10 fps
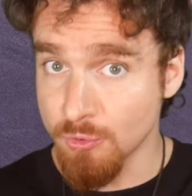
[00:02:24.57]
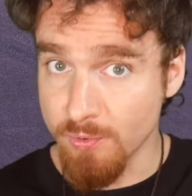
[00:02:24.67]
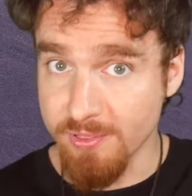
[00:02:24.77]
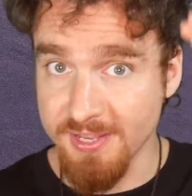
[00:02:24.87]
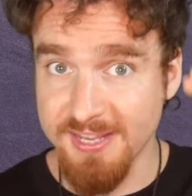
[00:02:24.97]

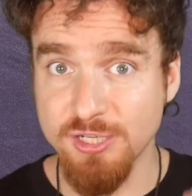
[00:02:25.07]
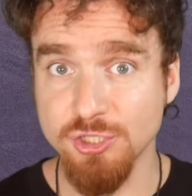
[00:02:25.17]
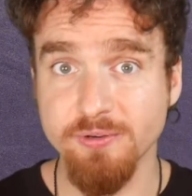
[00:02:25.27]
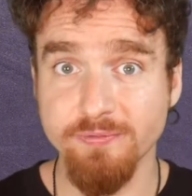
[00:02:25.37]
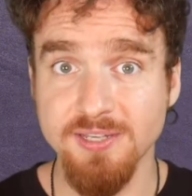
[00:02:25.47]
with
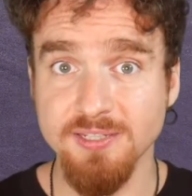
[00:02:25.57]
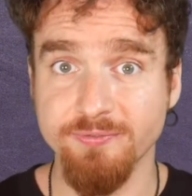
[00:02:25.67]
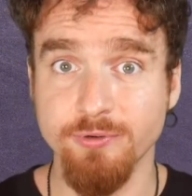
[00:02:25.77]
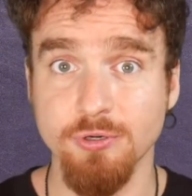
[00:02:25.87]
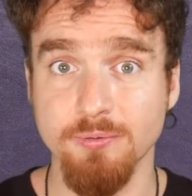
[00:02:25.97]
each of
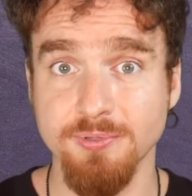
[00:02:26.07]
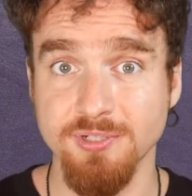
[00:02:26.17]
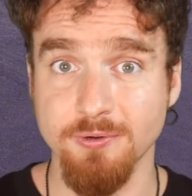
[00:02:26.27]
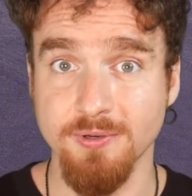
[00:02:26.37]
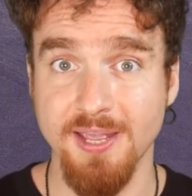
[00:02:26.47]
these
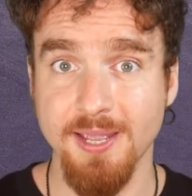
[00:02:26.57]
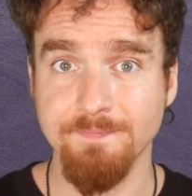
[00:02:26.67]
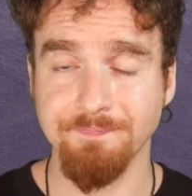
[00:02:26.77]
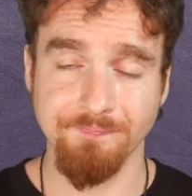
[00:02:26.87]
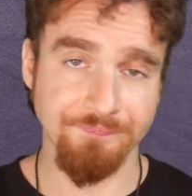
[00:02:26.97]
verbs,
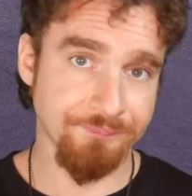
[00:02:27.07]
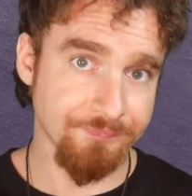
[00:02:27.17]
okay?